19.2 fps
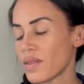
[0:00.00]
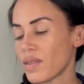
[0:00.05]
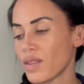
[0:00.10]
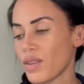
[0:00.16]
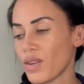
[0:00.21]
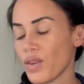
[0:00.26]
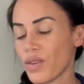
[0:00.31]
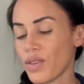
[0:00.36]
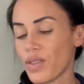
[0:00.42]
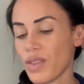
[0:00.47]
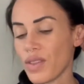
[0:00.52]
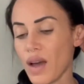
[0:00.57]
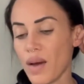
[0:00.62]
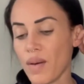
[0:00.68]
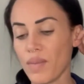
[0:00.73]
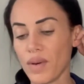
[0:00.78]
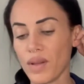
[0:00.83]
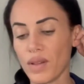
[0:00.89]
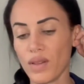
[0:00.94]
Your
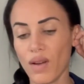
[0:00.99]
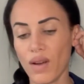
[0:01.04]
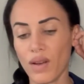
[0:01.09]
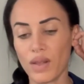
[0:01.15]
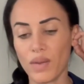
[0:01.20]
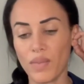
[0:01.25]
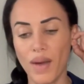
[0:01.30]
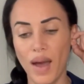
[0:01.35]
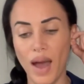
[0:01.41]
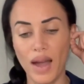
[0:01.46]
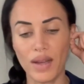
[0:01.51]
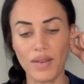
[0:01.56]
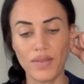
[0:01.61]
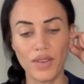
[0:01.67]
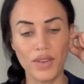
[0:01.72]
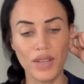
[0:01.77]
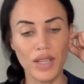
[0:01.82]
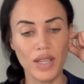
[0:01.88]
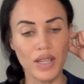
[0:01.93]
thumb along the back of
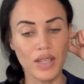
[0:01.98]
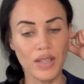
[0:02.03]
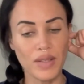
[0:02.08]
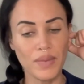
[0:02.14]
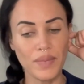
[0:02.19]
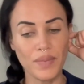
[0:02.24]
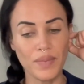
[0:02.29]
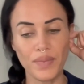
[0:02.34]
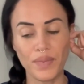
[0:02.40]
your ear.